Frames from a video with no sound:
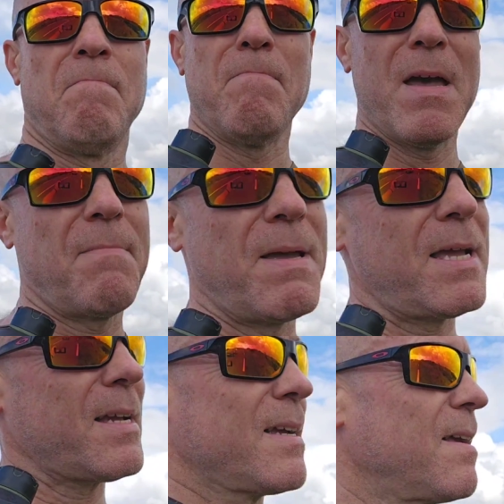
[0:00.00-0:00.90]
maybe
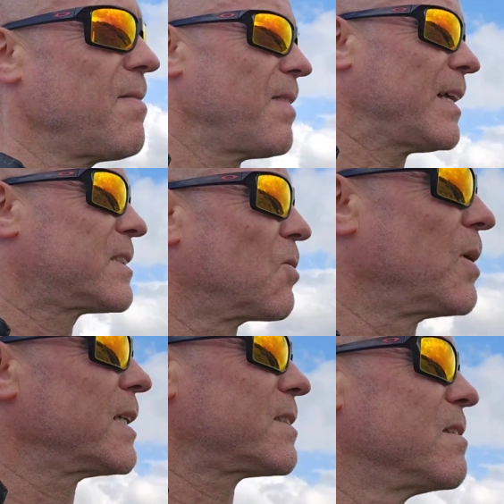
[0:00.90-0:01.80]
that's the
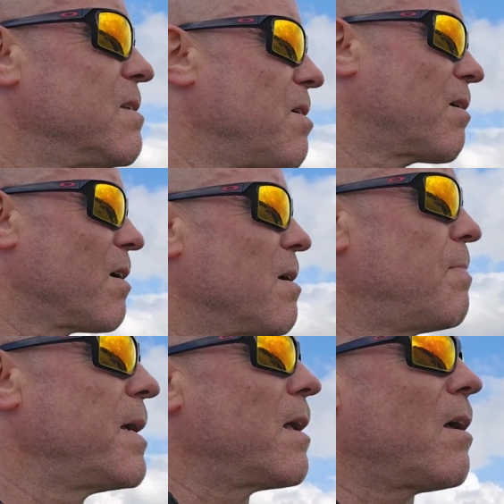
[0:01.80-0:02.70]
reason there are going to
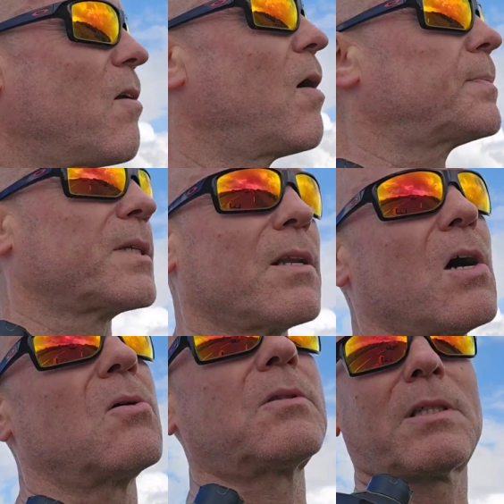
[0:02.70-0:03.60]
be a lot of ups and
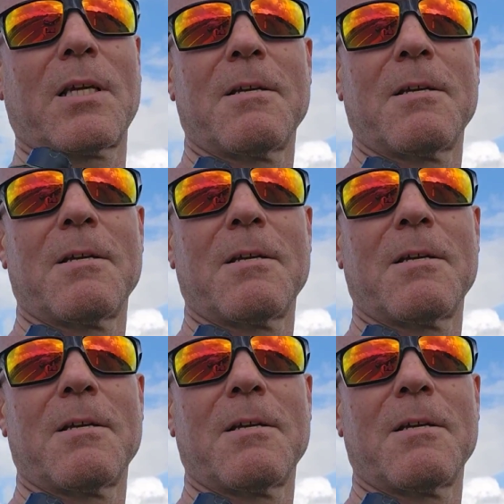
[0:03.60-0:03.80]
downs.